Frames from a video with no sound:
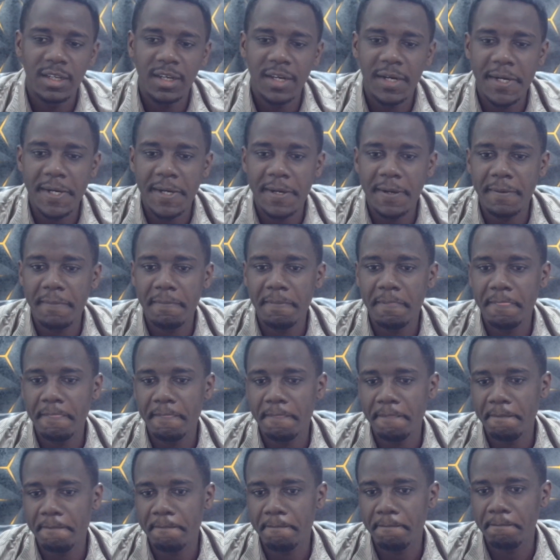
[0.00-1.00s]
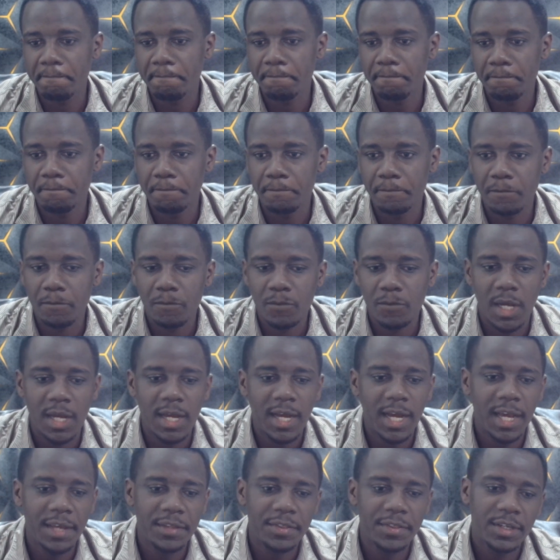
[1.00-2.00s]
I
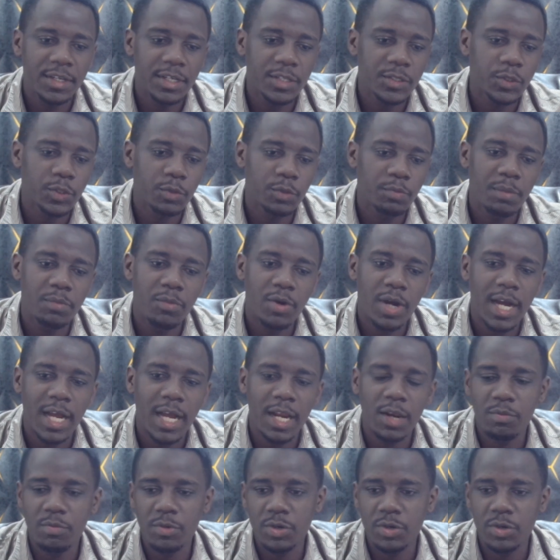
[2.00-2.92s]
think it should be Mukalo